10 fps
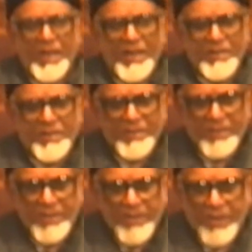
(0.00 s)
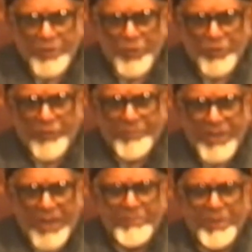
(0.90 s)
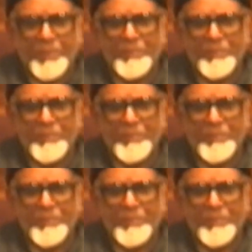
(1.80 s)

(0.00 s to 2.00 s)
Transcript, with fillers: It requires a sort of a